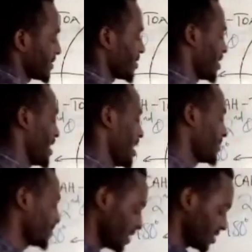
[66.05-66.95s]

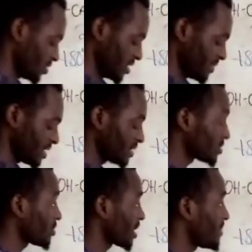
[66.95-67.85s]
Okay, so I'm going to
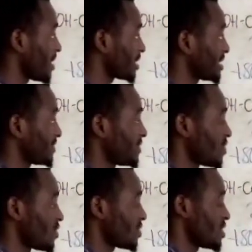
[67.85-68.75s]
talk about the
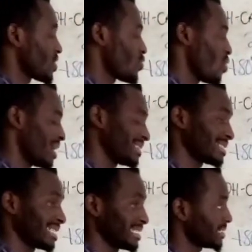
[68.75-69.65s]
four
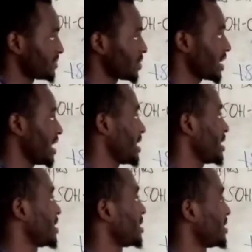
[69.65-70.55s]
quadrants. Okay,
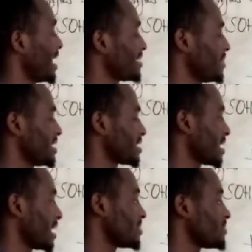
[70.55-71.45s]
that means
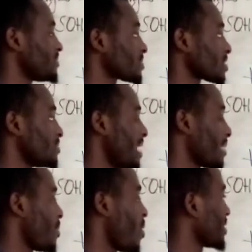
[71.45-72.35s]
that my
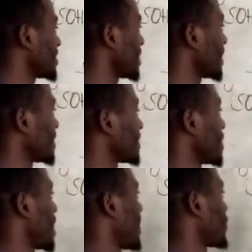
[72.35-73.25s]
point is
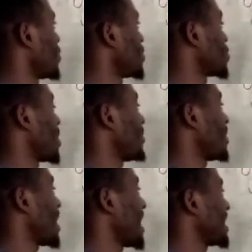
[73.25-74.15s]
I'm going to
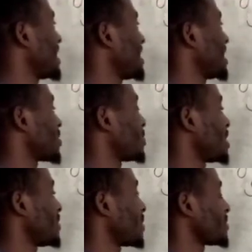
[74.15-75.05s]
apply the
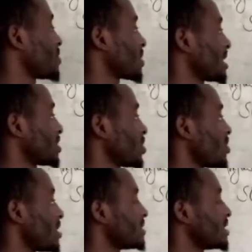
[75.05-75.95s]
concept of SOHCAHTOA
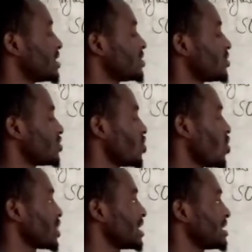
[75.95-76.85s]
on
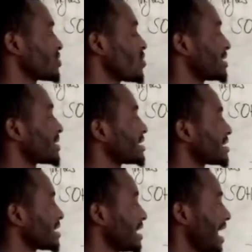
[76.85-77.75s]
all these quadrants
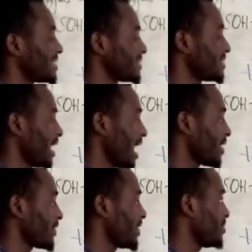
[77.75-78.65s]
and see
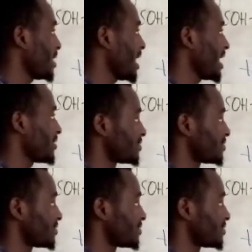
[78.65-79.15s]
how they behave.